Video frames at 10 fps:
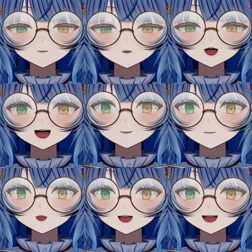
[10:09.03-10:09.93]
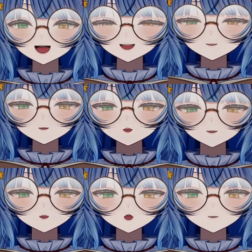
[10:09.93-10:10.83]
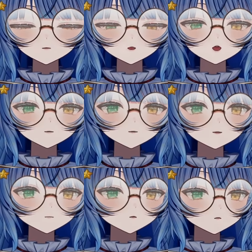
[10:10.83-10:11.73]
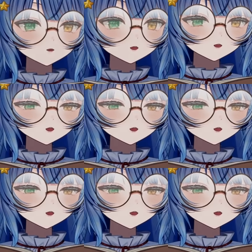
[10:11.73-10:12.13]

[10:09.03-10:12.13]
the gameplay aspect of, okay, you're exploring,